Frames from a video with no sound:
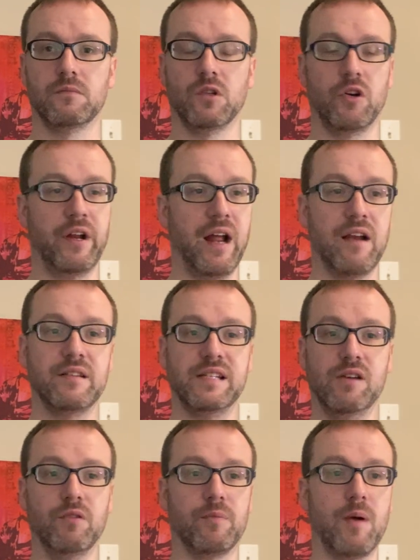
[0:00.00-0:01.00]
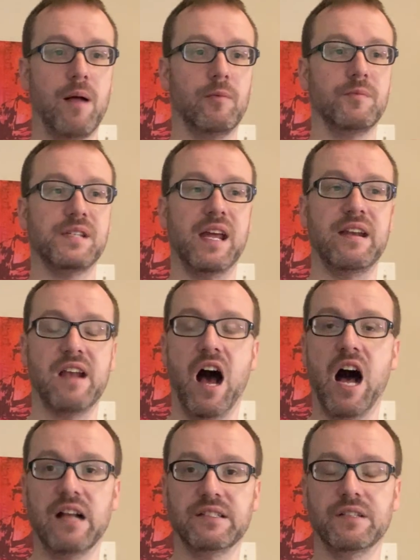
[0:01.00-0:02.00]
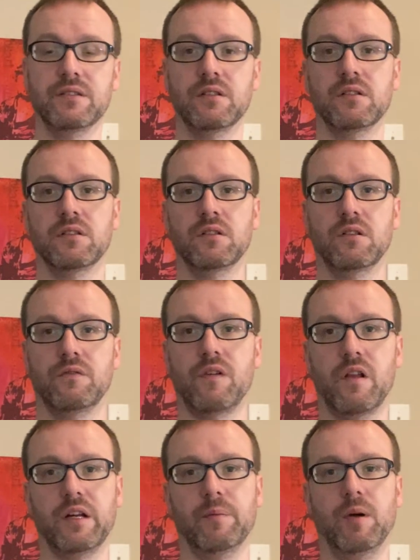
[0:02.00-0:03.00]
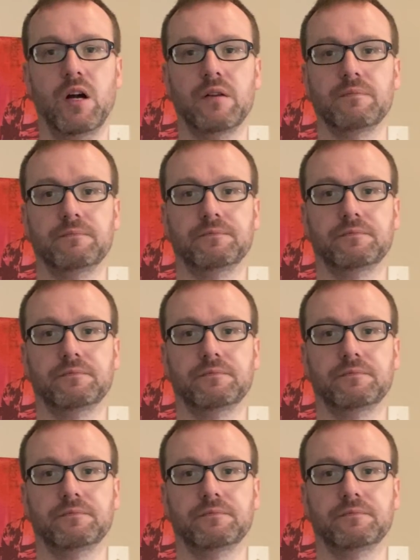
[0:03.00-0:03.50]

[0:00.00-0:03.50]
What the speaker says: Learning how to deal with problems and not falling apart.